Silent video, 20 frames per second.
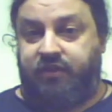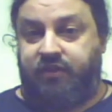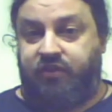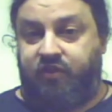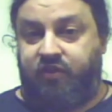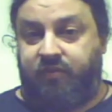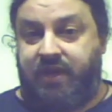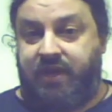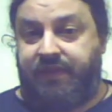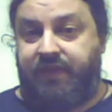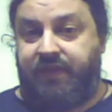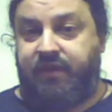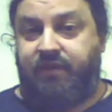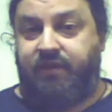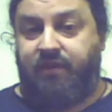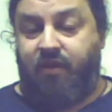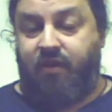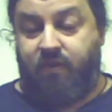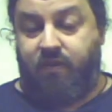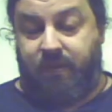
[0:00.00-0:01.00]
This new
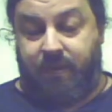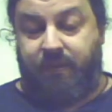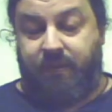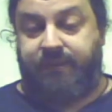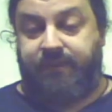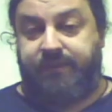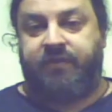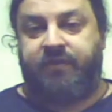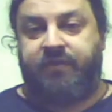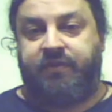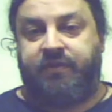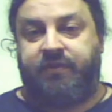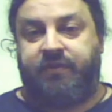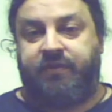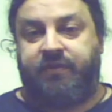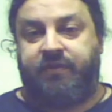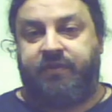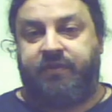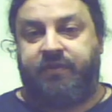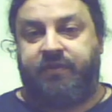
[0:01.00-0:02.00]
method
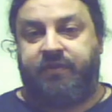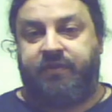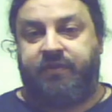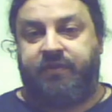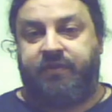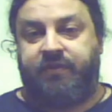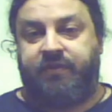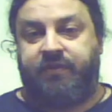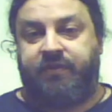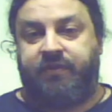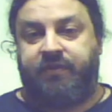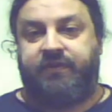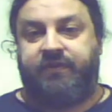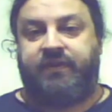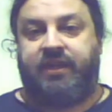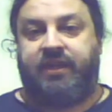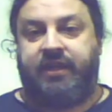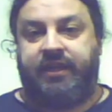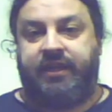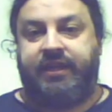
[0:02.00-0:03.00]
hopefully will
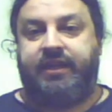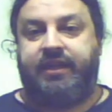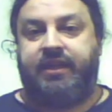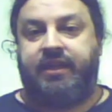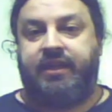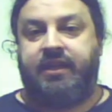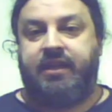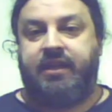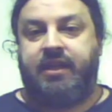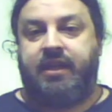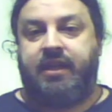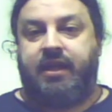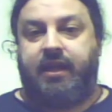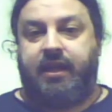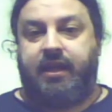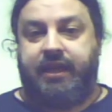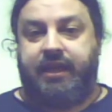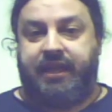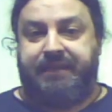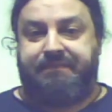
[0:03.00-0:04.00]
provide
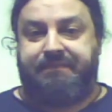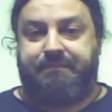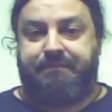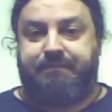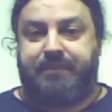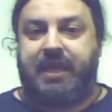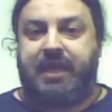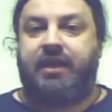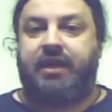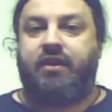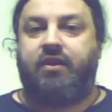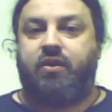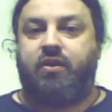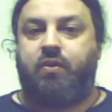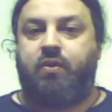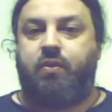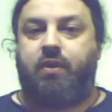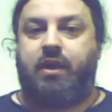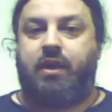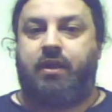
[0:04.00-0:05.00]
a
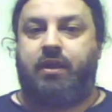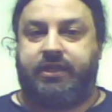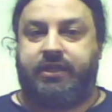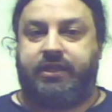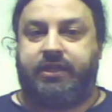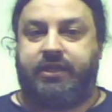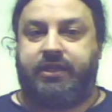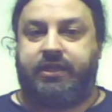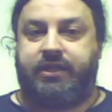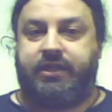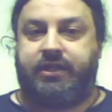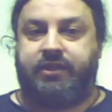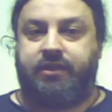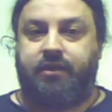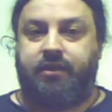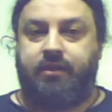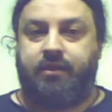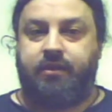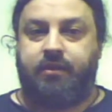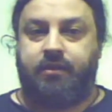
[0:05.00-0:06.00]
better quality
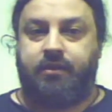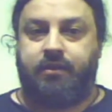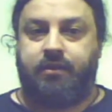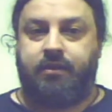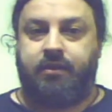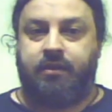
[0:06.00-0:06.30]
picture